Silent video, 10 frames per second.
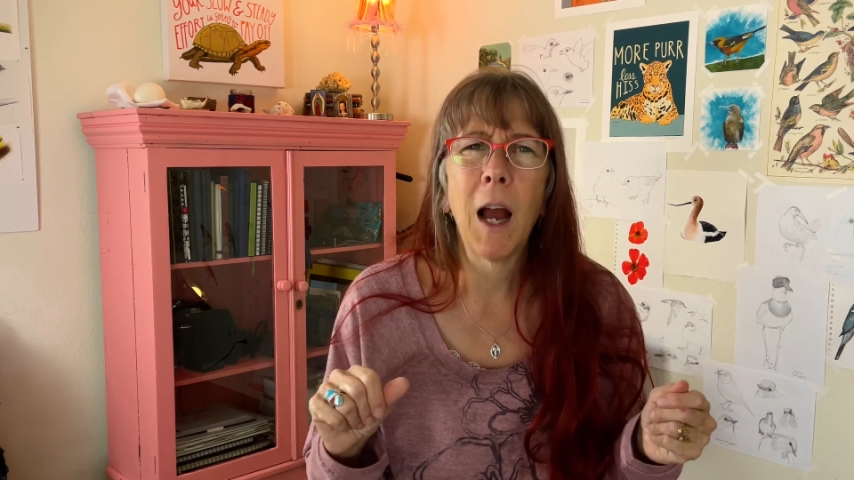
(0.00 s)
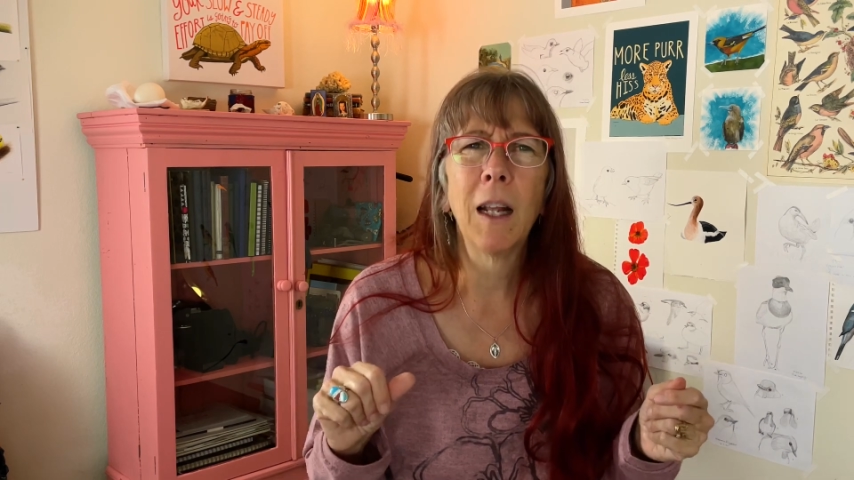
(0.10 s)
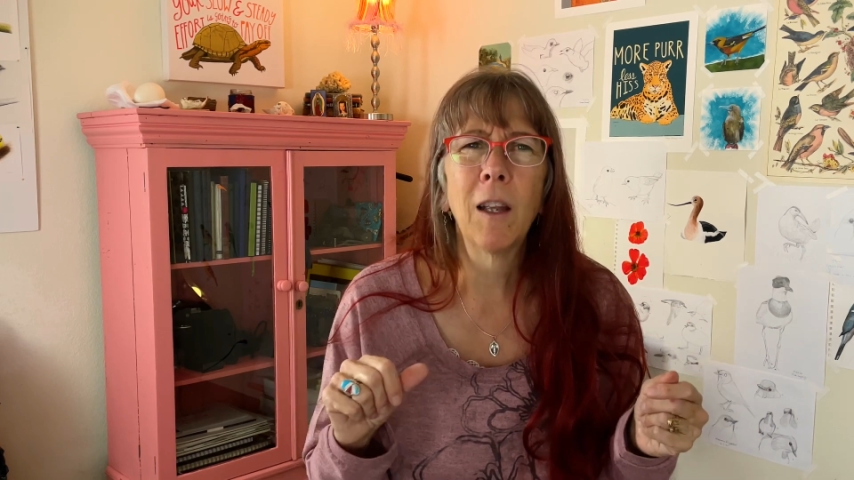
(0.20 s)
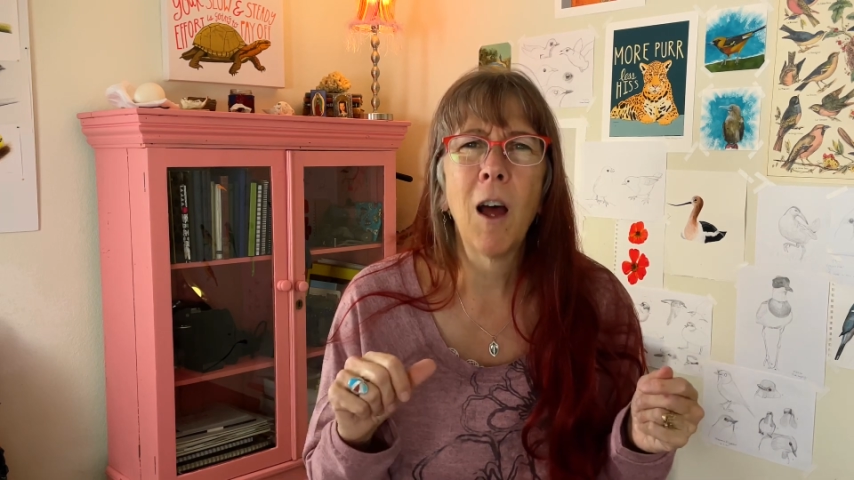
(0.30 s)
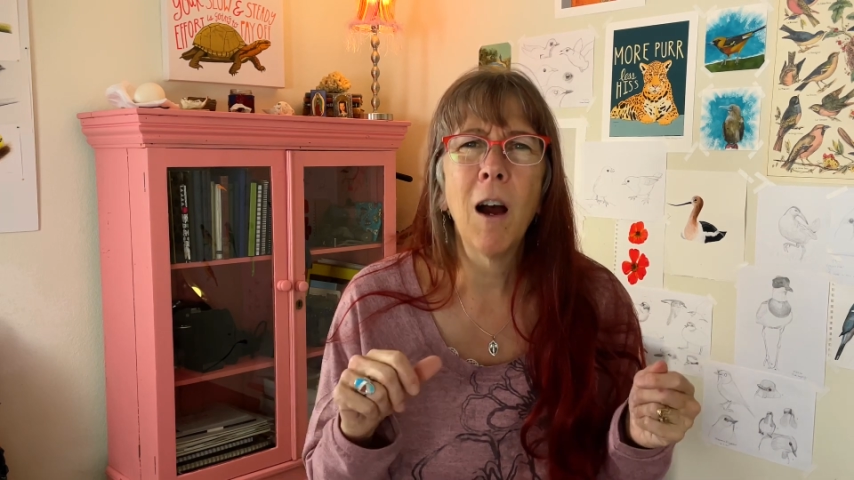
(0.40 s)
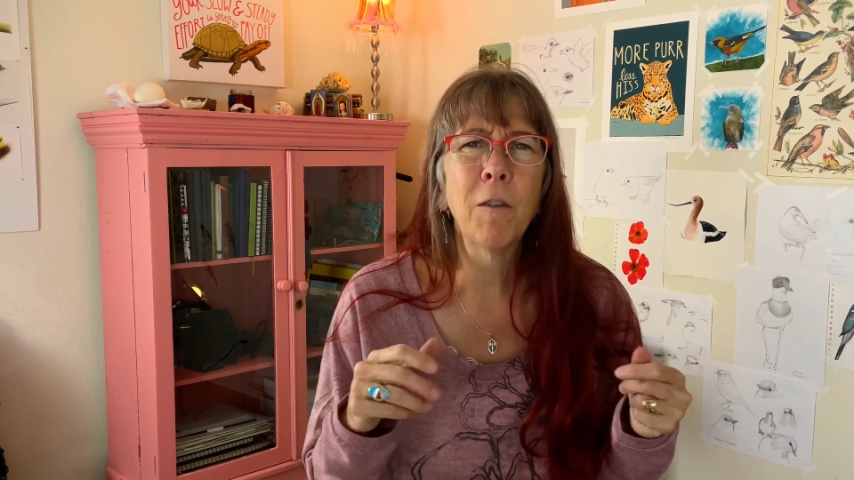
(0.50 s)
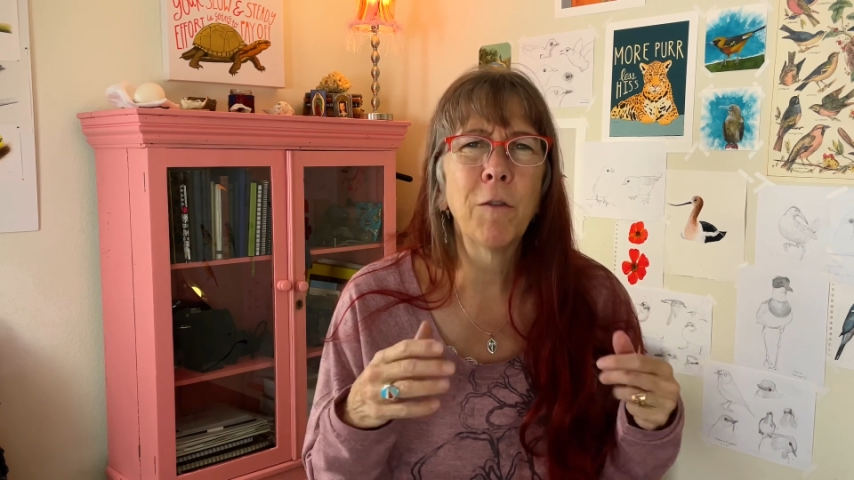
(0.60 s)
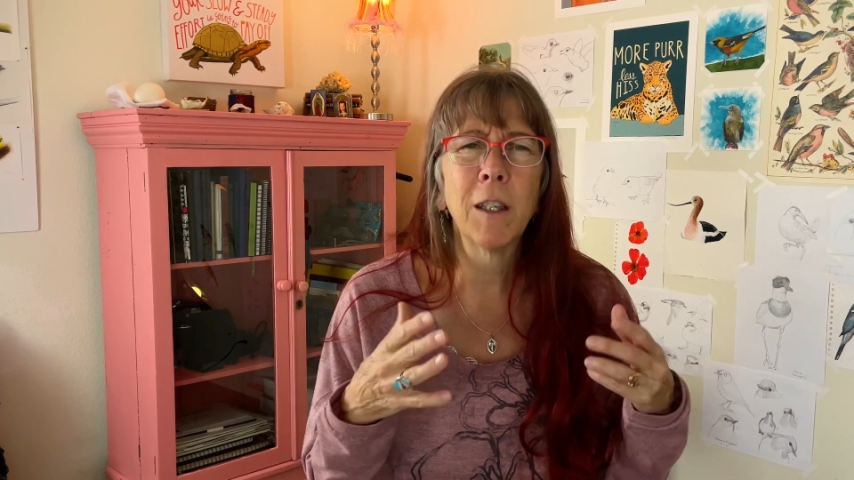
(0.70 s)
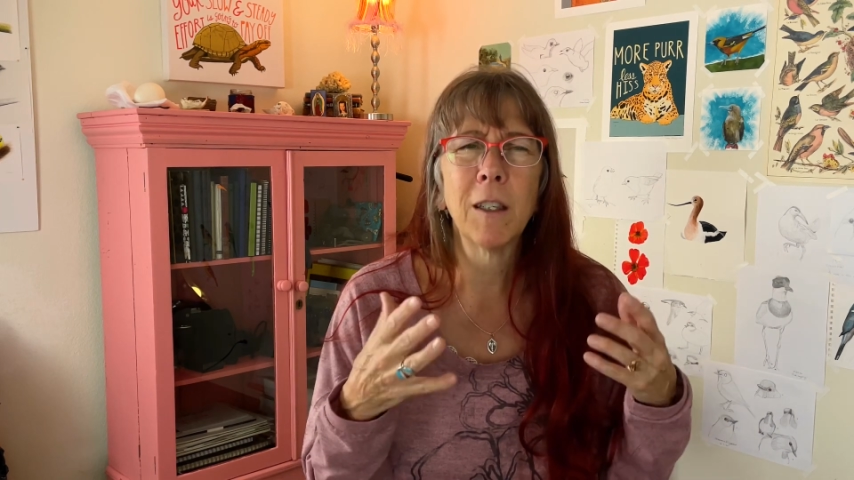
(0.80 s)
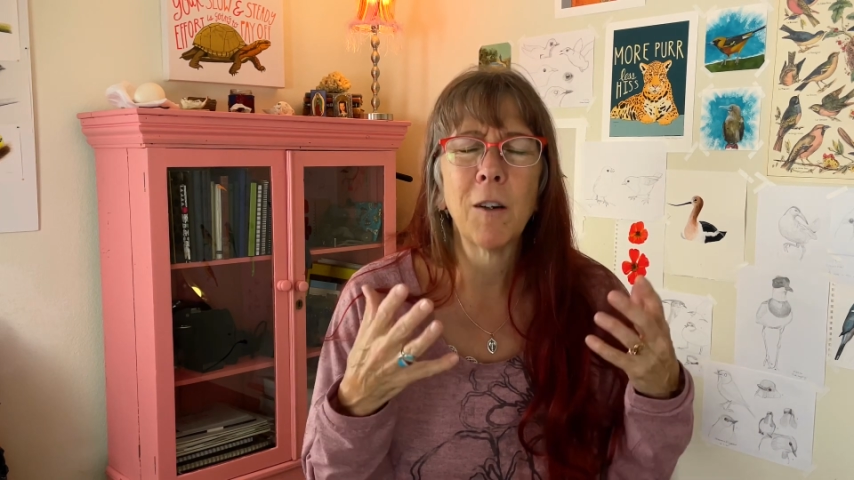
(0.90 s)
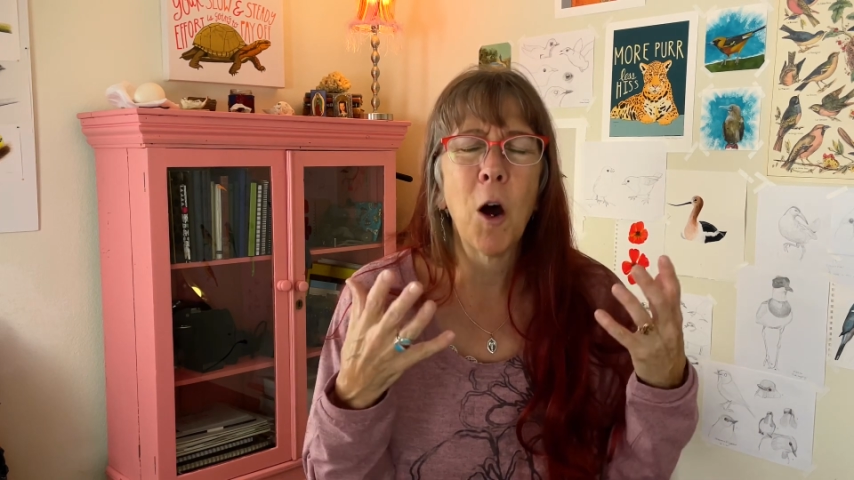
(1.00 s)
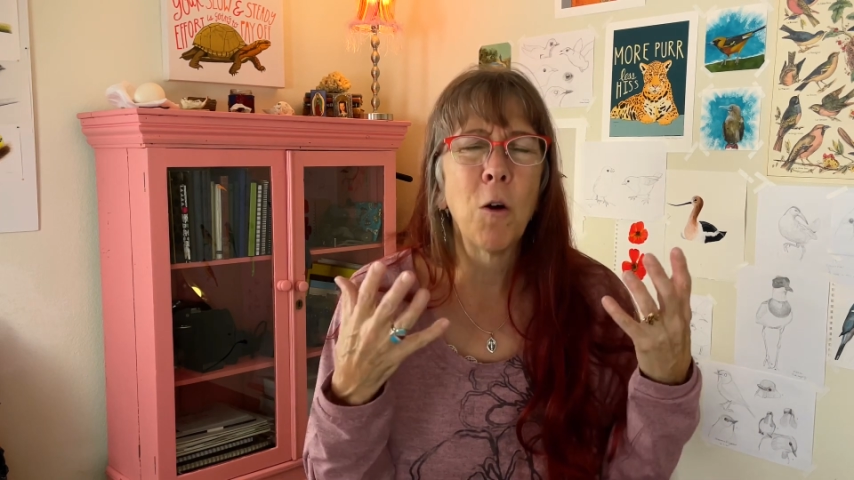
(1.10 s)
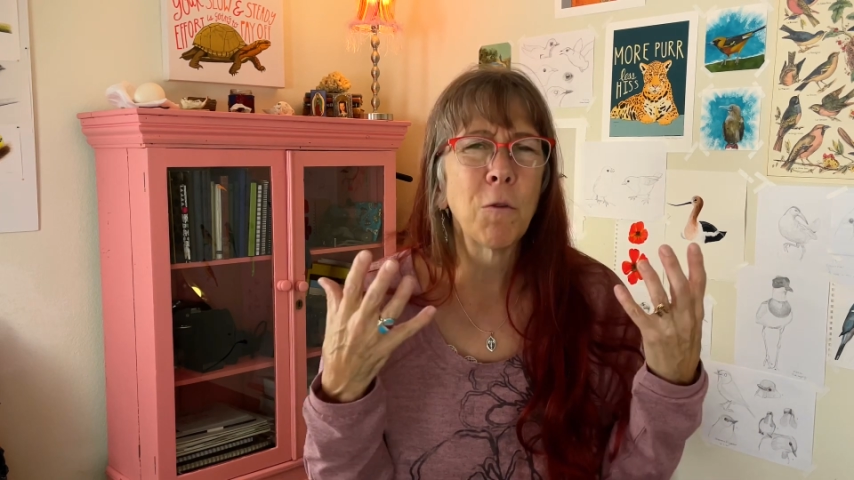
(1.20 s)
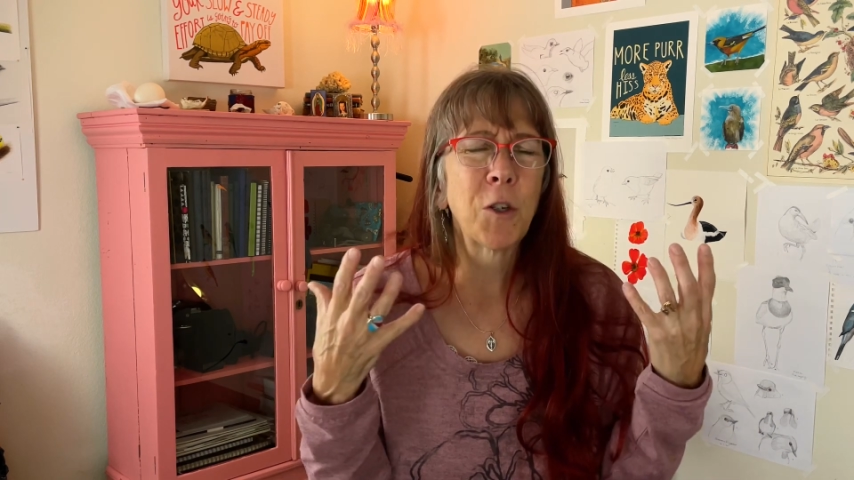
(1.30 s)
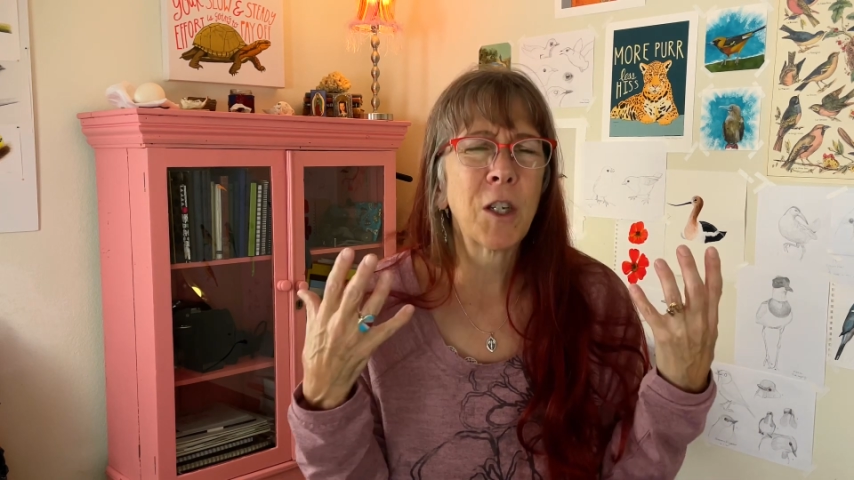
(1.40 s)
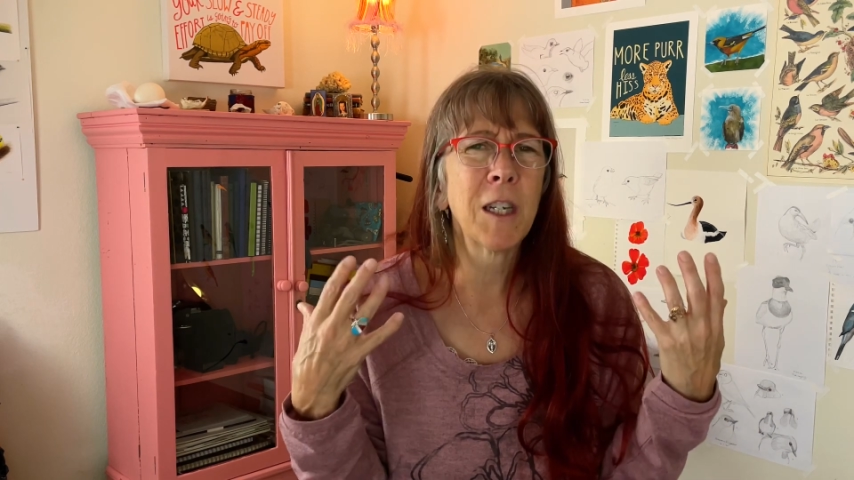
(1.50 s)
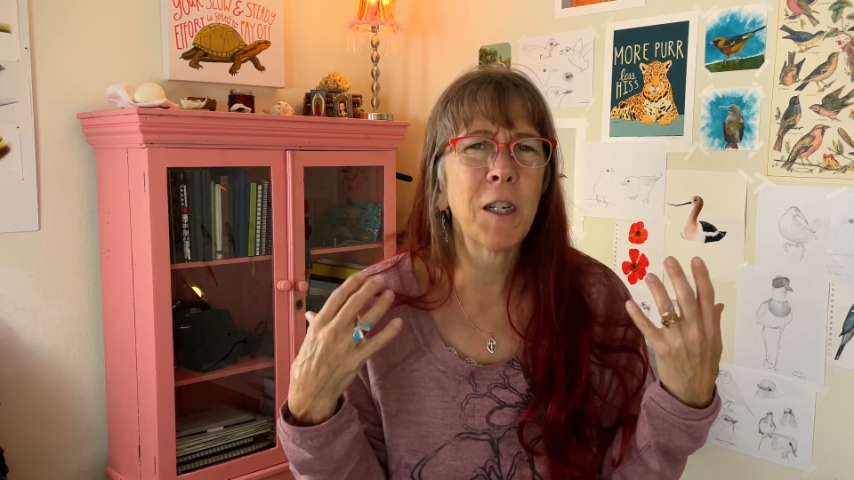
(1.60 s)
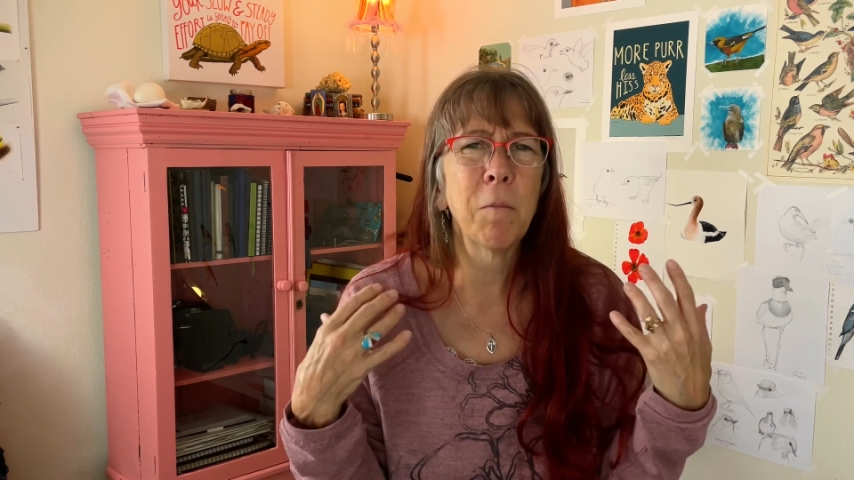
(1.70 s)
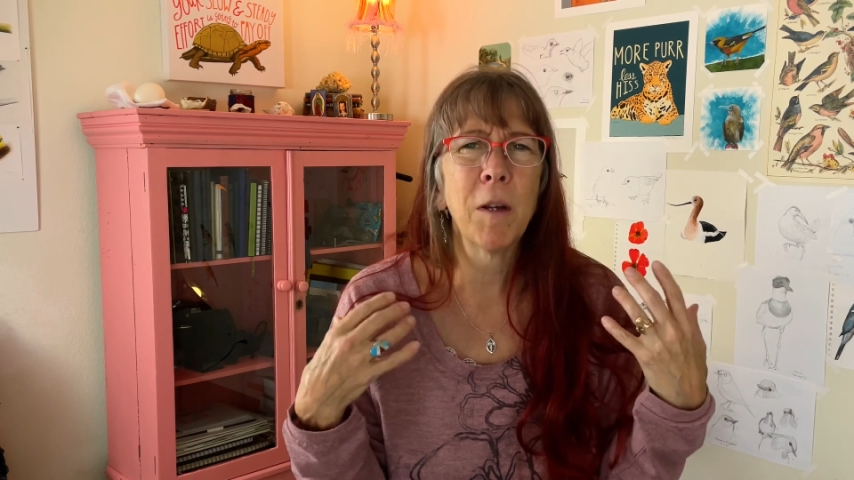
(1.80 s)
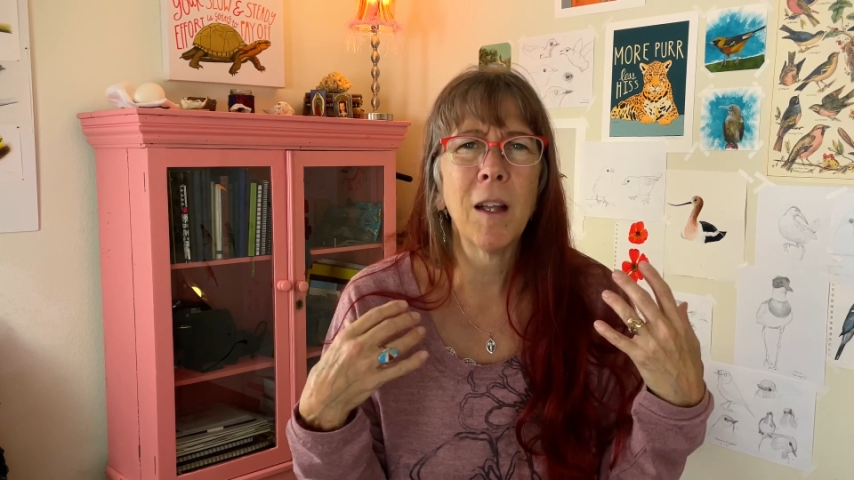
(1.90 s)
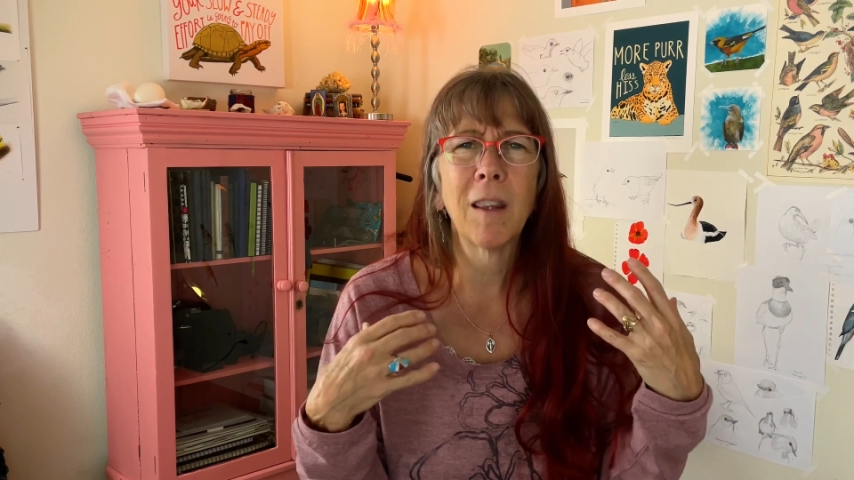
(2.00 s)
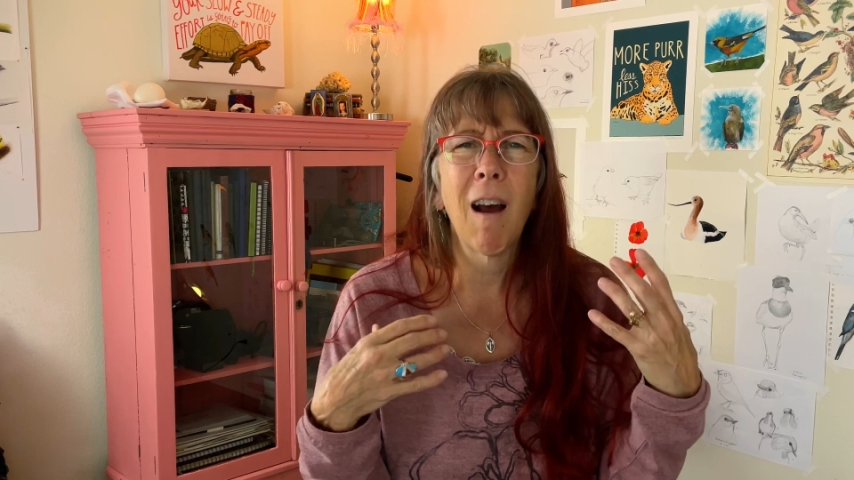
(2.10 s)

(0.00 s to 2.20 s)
I love the whole sentiment.